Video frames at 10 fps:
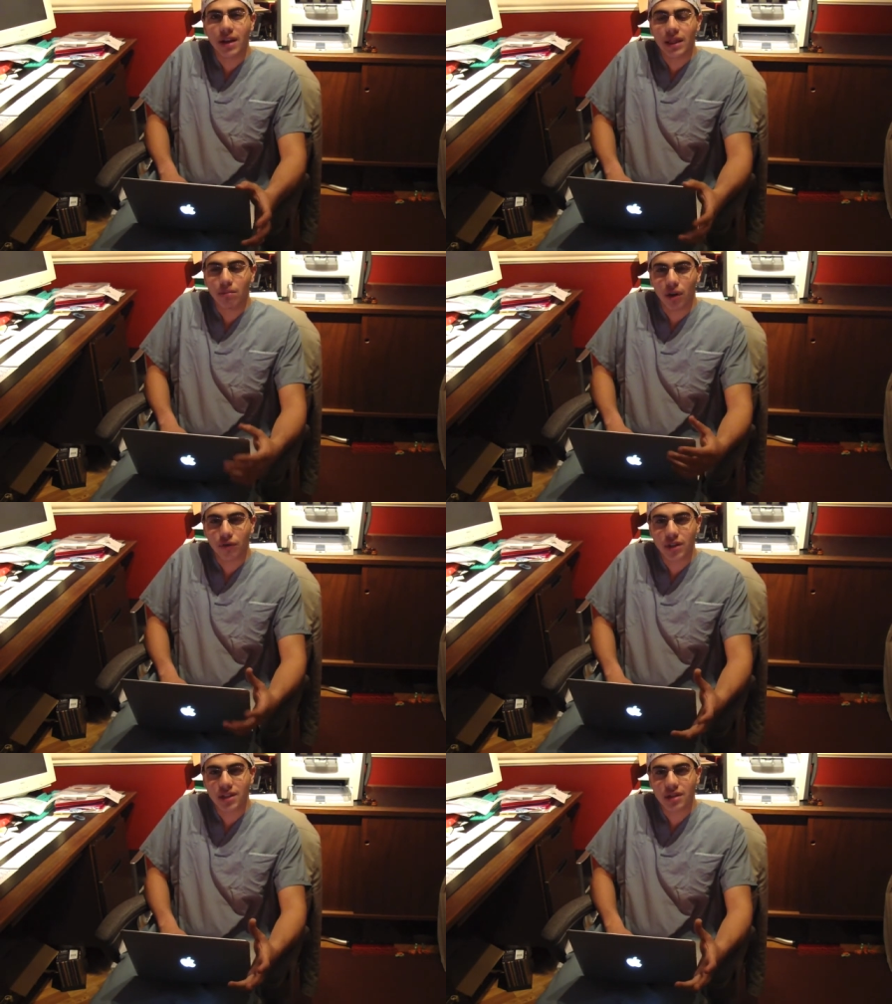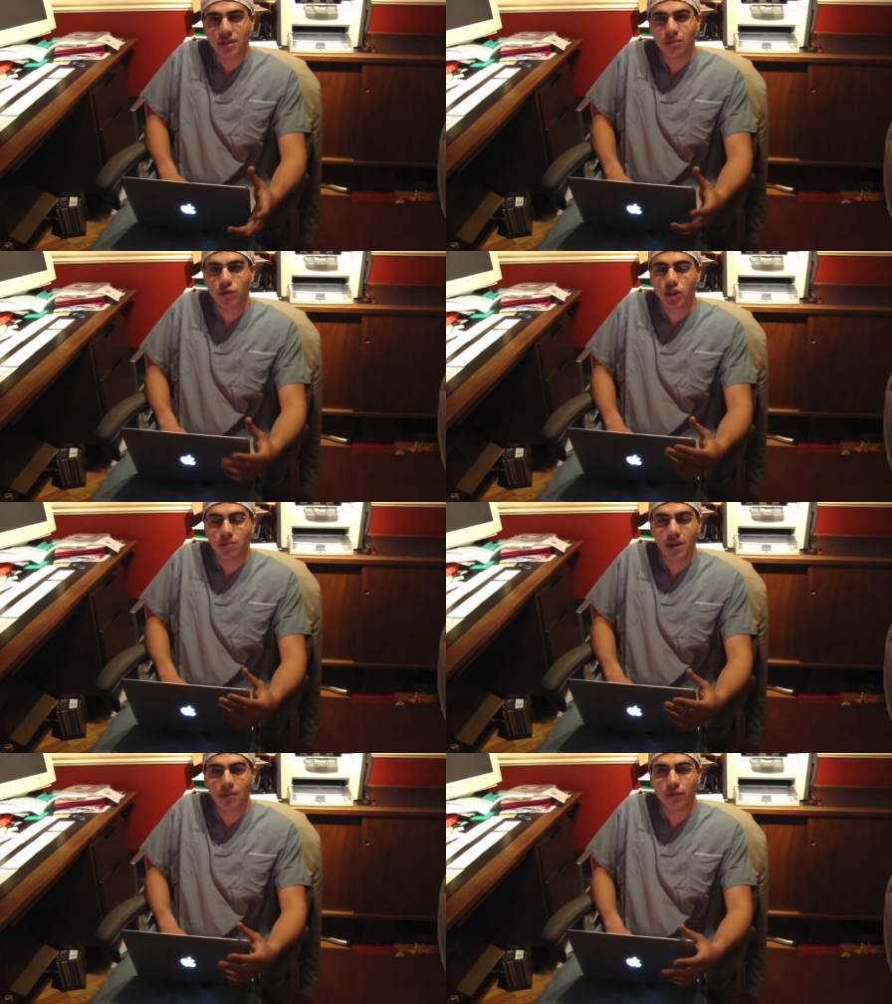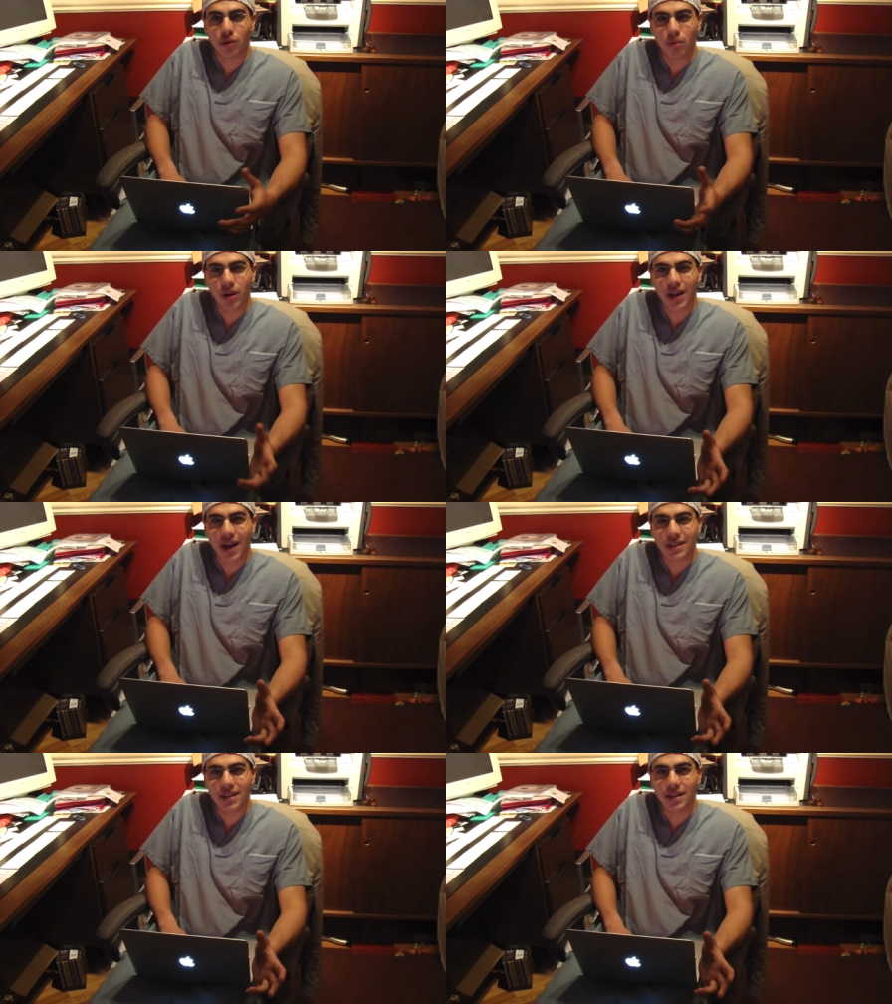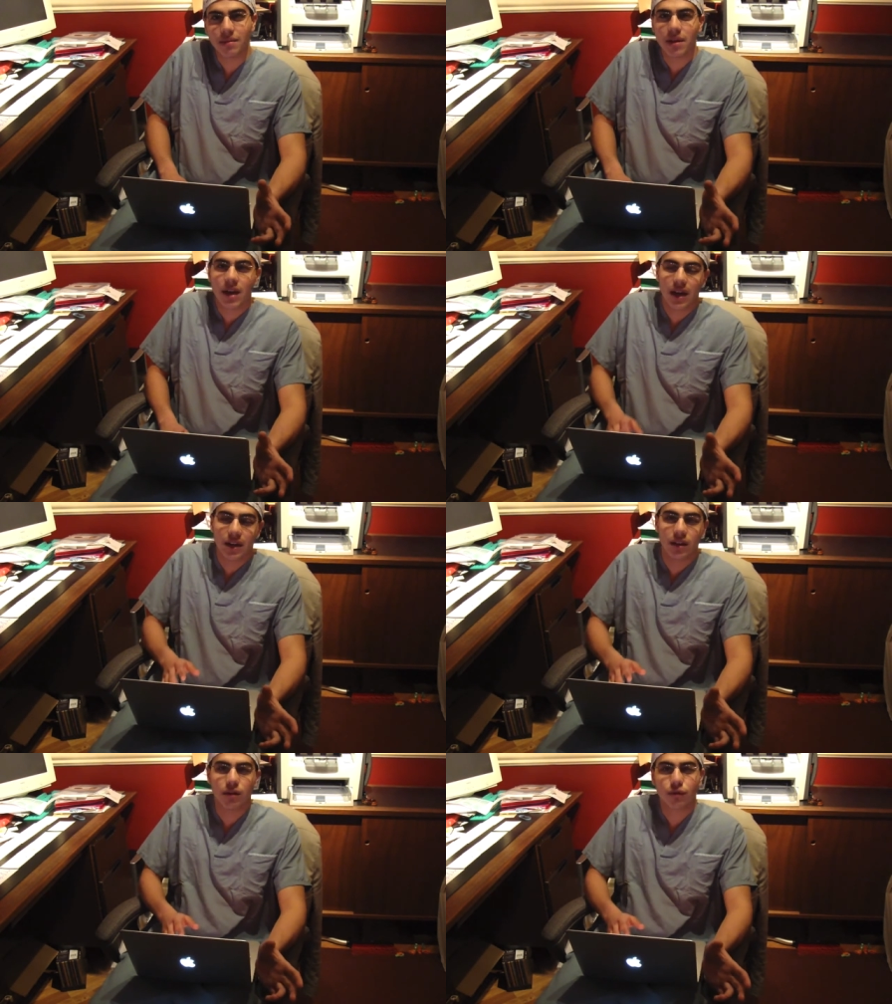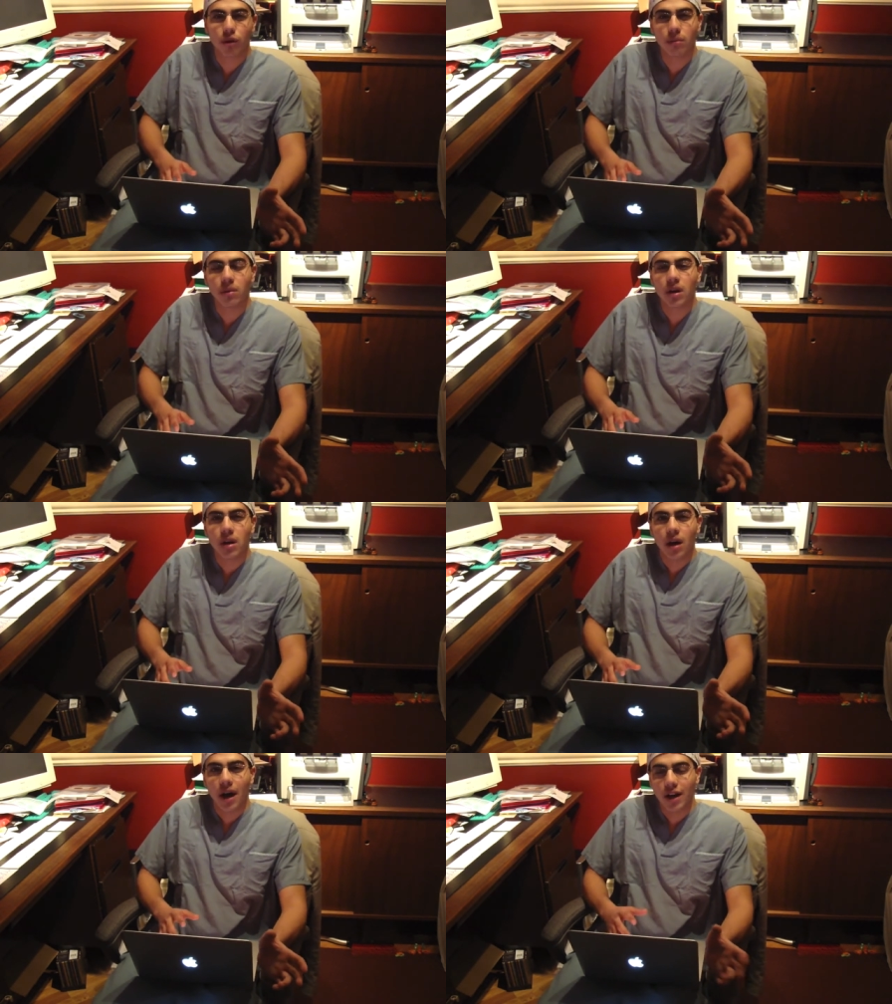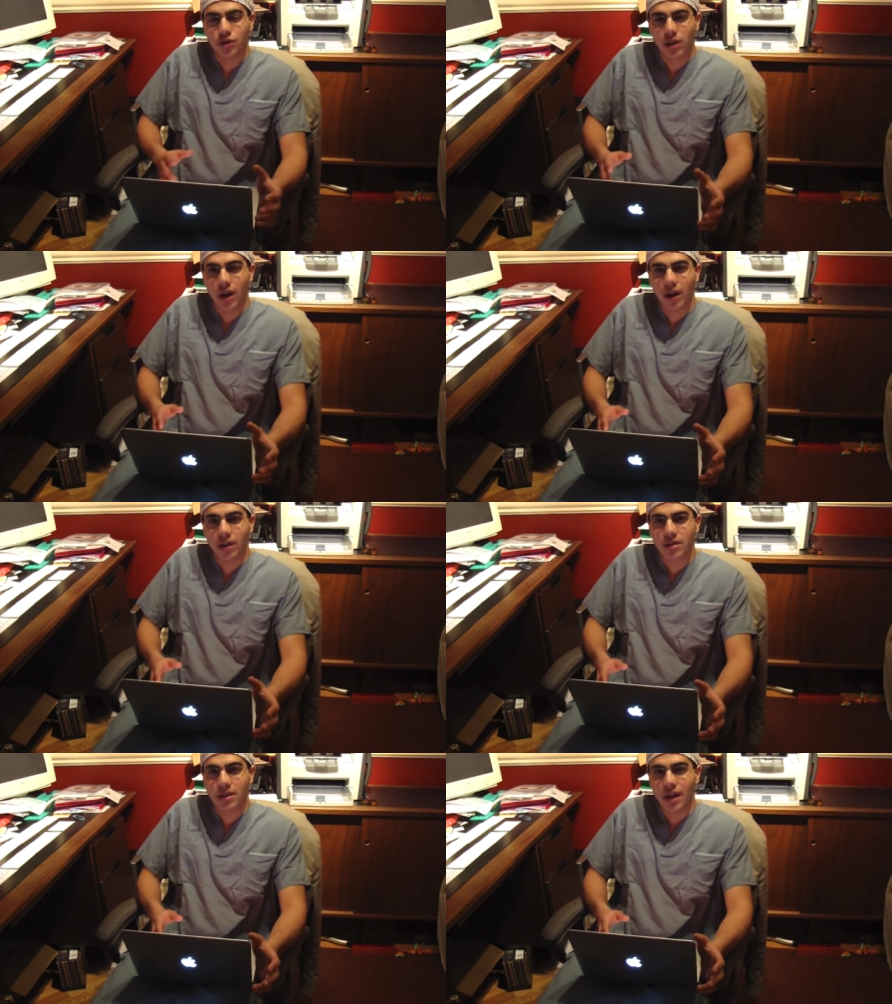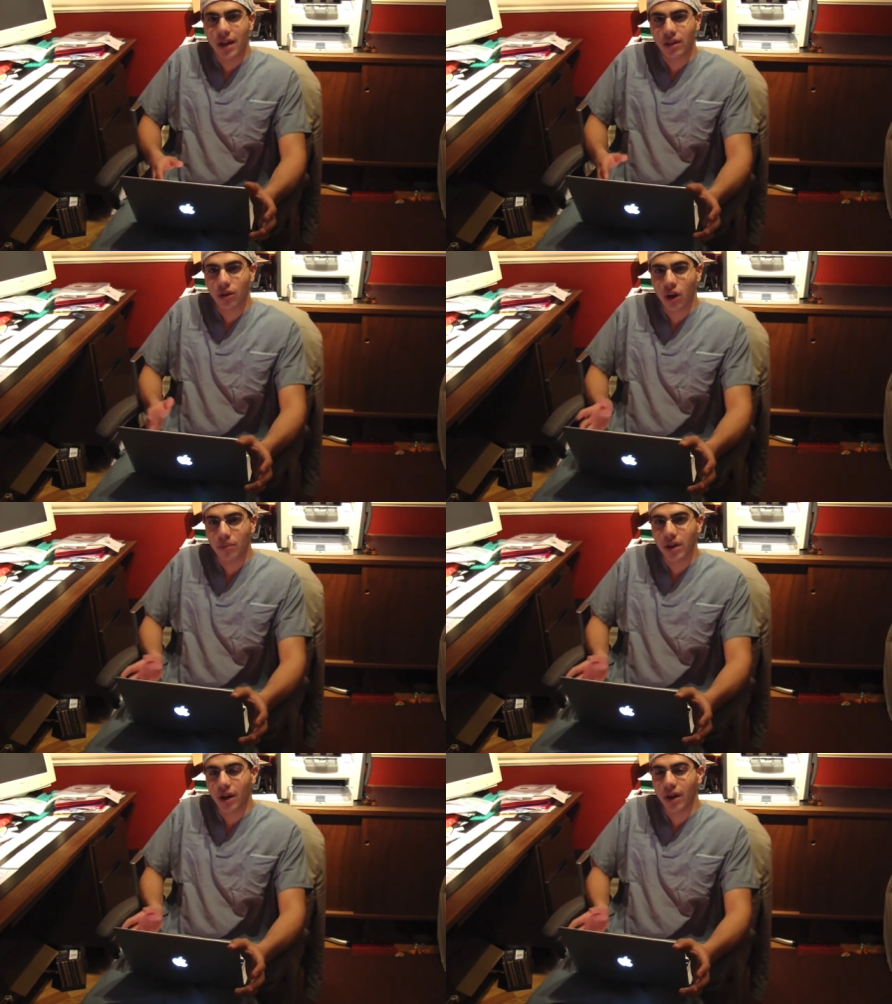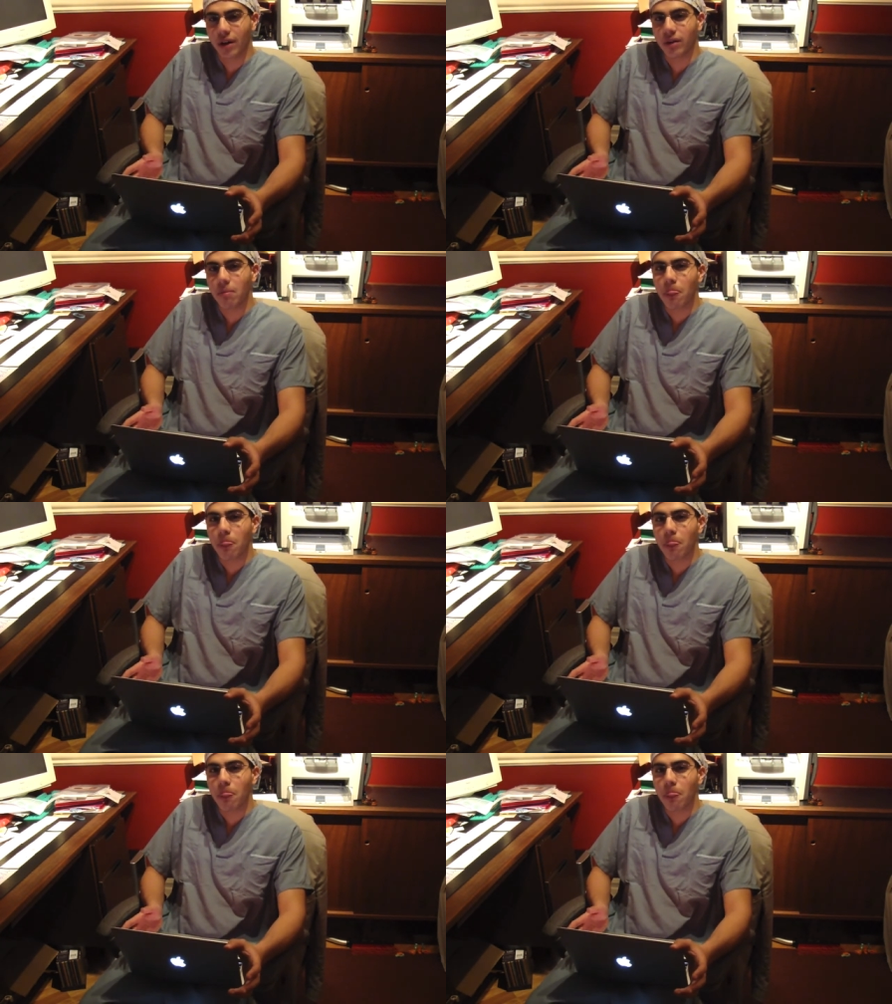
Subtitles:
The buffering system, which is made up of carbonic acid, and it can either form hydrogen ions and the carbonate ion,